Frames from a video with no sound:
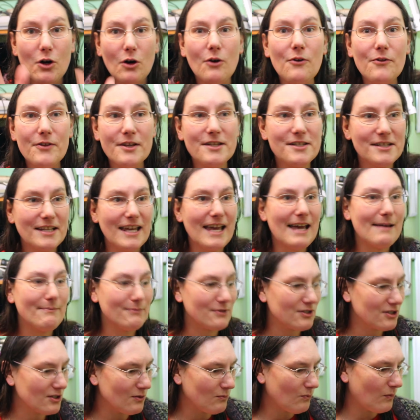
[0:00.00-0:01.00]
got this game
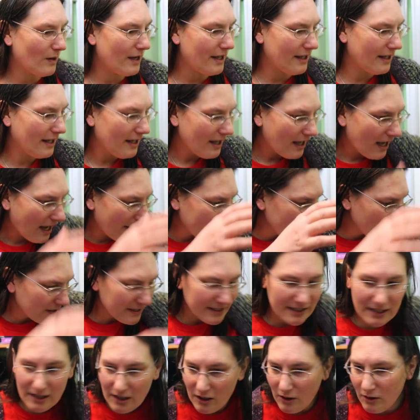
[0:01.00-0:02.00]
somewhere. I'm
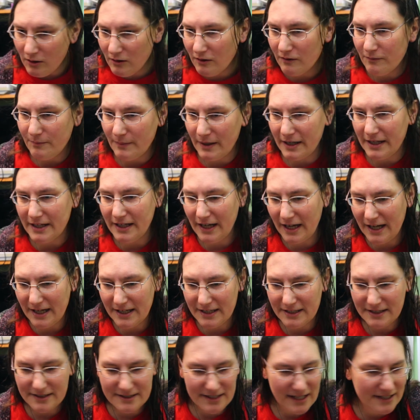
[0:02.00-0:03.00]
looking at all of
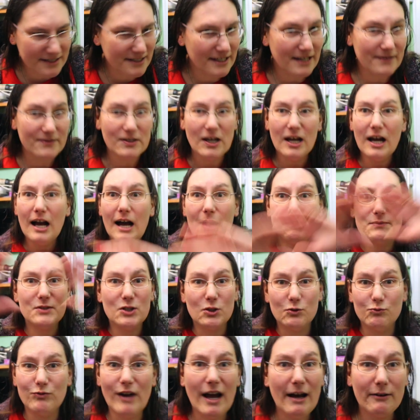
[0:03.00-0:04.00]
my sets of games. I'm
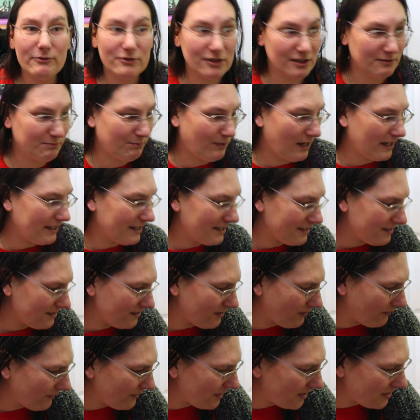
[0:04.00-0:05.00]
surrounded by this stuff at